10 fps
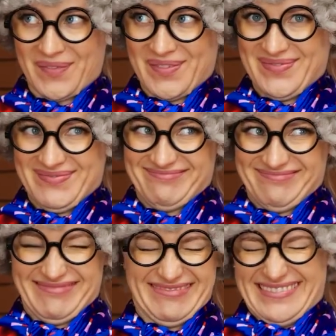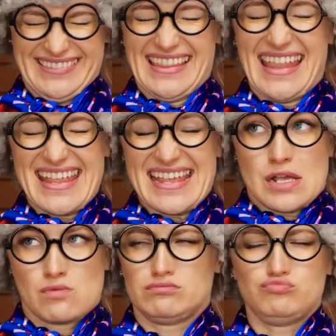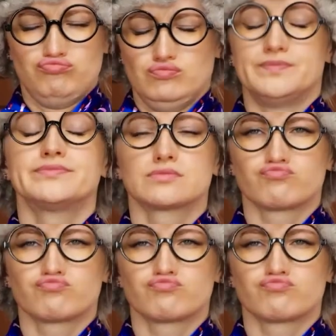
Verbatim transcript: character. I have to be serious!